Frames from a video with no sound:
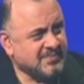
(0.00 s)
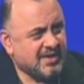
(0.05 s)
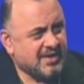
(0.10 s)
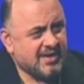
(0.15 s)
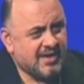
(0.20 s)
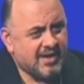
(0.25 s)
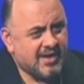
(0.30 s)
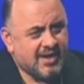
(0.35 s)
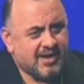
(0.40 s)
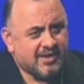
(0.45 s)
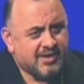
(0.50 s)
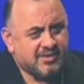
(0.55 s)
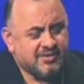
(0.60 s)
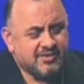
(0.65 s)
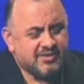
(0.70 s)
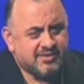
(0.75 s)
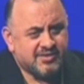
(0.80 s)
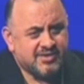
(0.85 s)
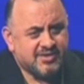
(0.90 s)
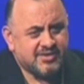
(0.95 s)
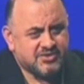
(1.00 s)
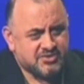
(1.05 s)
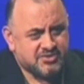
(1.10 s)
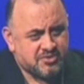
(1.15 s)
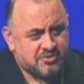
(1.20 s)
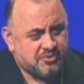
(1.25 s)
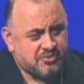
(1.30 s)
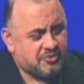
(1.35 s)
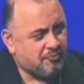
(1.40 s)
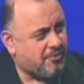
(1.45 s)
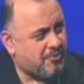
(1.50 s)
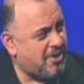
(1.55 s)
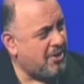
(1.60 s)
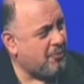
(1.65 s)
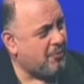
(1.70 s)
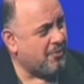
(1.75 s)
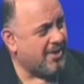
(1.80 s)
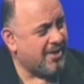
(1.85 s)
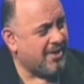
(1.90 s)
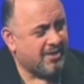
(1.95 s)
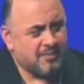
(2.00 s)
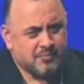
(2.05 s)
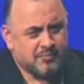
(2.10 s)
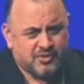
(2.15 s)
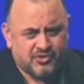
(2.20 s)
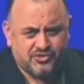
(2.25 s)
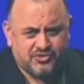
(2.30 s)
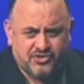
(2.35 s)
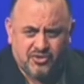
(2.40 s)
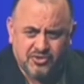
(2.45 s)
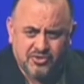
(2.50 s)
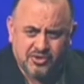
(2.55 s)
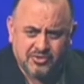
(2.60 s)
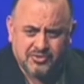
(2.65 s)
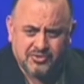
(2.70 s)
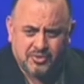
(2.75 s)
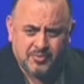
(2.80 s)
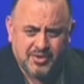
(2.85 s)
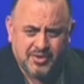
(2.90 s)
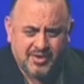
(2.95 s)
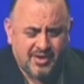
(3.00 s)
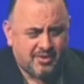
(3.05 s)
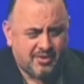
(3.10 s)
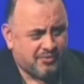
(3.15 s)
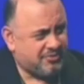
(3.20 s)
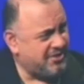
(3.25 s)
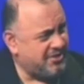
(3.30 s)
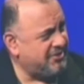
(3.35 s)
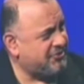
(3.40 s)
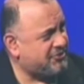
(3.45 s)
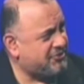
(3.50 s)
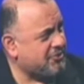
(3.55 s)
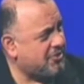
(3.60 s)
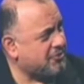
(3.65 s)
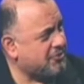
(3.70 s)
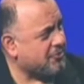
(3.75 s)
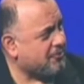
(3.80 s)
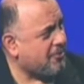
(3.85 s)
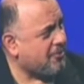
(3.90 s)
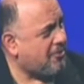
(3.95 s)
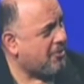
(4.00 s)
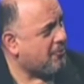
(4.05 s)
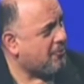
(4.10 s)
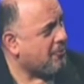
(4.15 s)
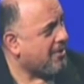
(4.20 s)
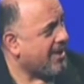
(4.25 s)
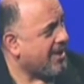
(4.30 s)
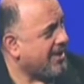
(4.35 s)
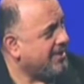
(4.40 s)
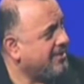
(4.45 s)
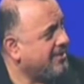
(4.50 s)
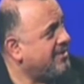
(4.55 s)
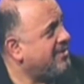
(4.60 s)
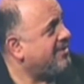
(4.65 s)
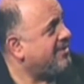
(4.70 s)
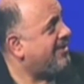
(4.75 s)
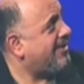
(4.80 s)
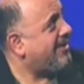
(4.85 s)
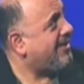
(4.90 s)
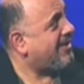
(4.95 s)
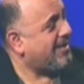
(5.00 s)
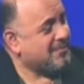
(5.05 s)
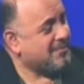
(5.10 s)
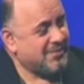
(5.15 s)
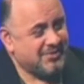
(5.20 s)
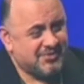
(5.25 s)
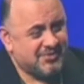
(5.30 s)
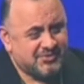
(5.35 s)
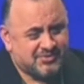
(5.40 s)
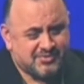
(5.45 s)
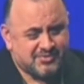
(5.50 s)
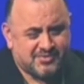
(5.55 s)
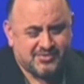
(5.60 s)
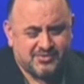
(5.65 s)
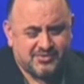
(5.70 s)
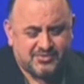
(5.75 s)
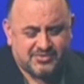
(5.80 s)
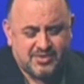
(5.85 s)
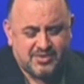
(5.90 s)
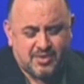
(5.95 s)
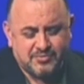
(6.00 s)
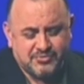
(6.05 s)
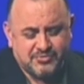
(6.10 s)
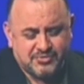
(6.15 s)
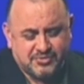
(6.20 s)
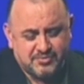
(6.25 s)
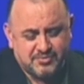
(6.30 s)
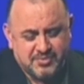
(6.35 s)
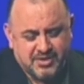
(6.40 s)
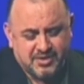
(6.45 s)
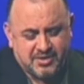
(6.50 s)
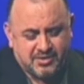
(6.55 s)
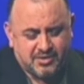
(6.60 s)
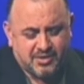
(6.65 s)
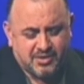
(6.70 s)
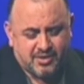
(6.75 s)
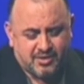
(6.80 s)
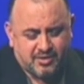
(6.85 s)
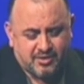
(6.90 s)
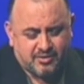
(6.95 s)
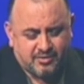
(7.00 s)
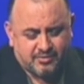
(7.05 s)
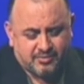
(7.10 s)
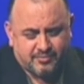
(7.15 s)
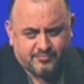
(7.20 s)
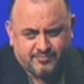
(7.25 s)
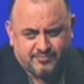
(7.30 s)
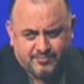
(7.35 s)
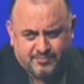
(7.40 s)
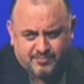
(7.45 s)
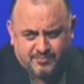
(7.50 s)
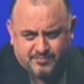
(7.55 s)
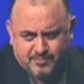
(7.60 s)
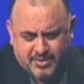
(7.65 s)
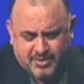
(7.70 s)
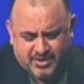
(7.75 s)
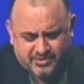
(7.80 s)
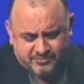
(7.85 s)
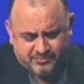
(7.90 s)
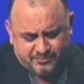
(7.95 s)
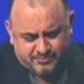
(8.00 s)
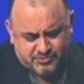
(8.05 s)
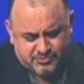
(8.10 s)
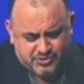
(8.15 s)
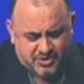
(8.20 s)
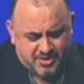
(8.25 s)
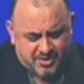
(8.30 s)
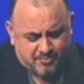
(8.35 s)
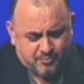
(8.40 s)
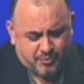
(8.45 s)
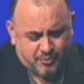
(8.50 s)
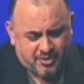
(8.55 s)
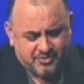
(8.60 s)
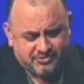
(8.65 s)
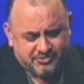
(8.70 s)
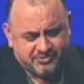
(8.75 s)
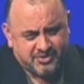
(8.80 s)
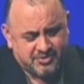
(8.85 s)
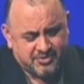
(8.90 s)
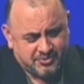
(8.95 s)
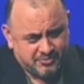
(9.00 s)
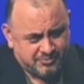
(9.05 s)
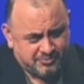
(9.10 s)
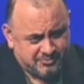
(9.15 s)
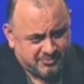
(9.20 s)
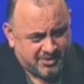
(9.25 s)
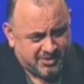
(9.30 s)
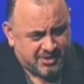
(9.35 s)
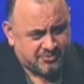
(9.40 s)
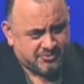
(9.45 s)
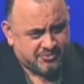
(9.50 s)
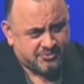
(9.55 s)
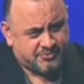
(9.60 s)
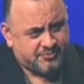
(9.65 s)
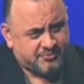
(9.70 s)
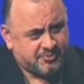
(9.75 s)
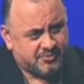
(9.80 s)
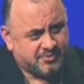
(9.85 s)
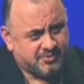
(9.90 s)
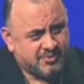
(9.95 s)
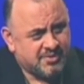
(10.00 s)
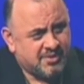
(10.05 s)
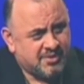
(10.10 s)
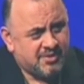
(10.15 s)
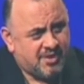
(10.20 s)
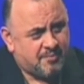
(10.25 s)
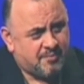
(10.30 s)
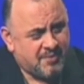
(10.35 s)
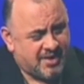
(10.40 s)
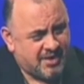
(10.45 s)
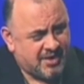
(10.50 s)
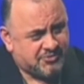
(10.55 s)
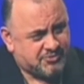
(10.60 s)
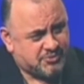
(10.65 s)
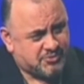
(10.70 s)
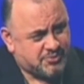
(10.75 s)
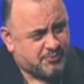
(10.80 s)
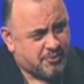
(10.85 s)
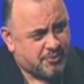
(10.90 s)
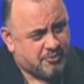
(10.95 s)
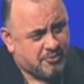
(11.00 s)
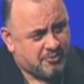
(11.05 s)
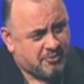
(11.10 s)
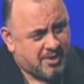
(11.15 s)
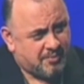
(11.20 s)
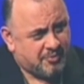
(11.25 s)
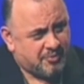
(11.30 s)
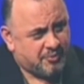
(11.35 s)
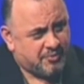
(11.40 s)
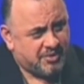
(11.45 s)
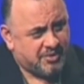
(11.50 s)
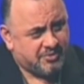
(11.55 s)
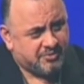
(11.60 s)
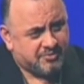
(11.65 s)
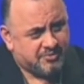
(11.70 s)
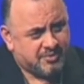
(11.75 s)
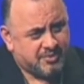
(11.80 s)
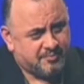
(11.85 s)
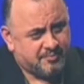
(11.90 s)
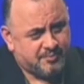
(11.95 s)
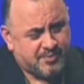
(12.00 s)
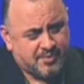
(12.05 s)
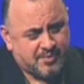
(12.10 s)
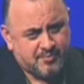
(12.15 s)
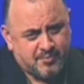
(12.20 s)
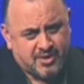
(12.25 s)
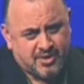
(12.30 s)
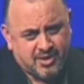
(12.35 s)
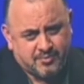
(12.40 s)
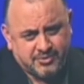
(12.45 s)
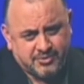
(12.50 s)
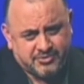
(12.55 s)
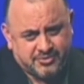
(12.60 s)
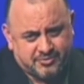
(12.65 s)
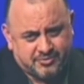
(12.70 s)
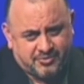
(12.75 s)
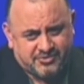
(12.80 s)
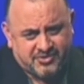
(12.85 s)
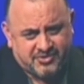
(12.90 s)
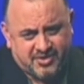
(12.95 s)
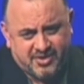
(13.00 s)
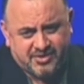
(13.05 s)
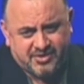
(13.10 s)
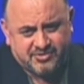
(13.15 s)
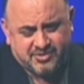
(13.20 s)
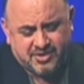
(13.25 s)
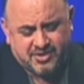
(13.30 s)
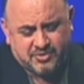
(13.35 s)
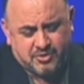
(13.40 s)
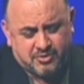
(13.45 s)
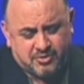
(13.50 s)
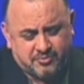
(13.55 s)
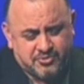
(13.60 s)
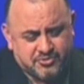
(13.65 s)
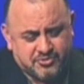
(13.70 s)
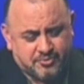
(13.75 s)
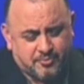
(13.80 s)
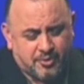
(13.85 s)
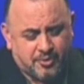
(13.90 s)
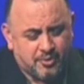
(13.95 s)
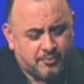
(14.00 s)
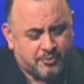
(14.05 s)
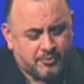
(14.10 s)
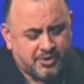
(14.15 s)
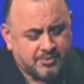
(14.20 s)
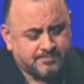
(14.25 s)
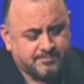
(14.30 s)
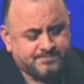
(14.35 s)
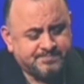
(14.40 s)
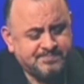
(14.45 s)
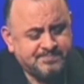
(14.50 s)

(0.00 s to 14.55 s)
and it started the right way, and I'm going to show you a little bit how things start the wrong way. This comes to me by John Brunsky, who lectures for a master's program that we do in biomaterial science, and I thought it was appropriate.